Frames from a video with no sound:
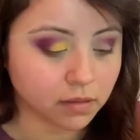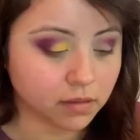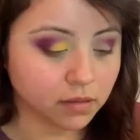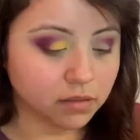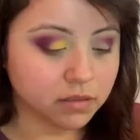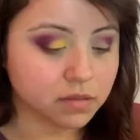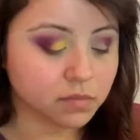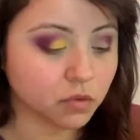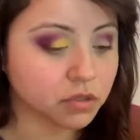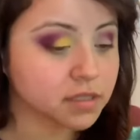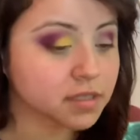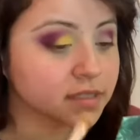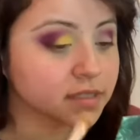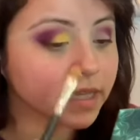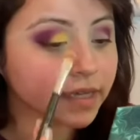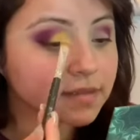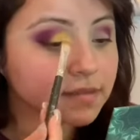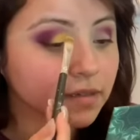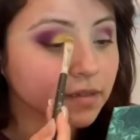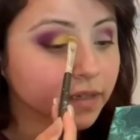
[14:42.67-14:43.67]
There's more
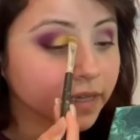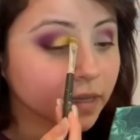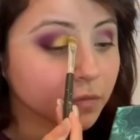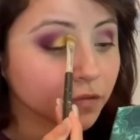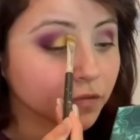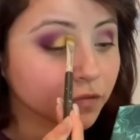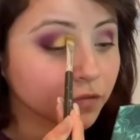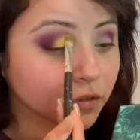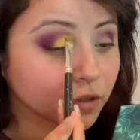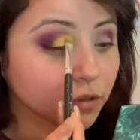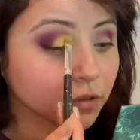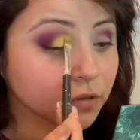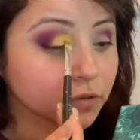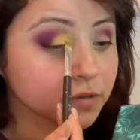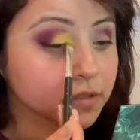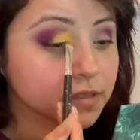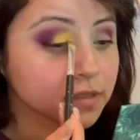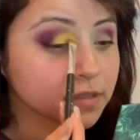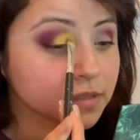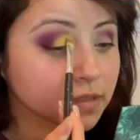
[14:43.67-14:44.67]
sex on Game of
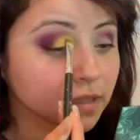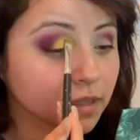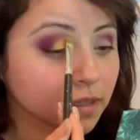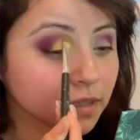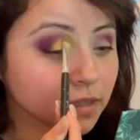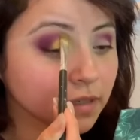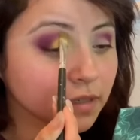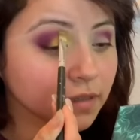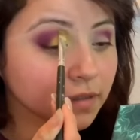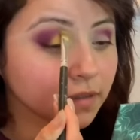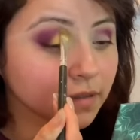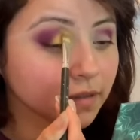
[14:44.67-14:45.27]
Thrones than